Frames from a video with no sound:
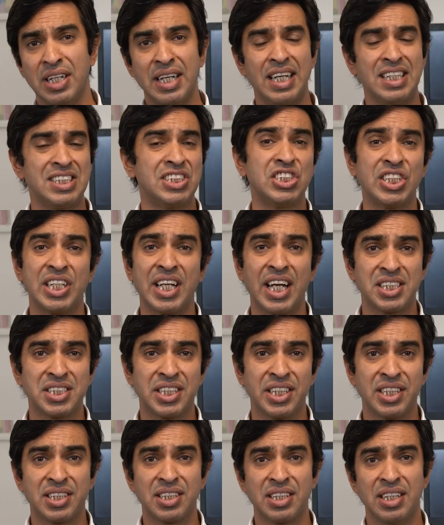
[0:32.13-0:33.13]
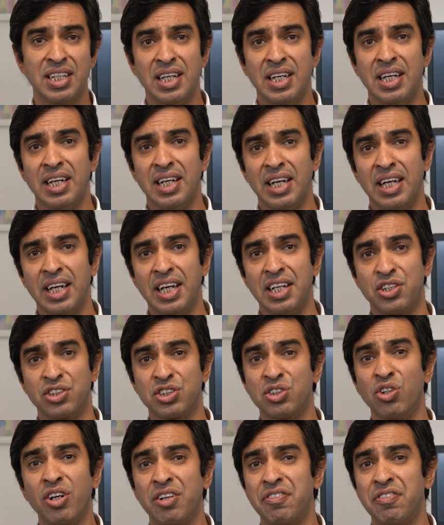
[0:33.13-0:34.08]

It's genetic. It does not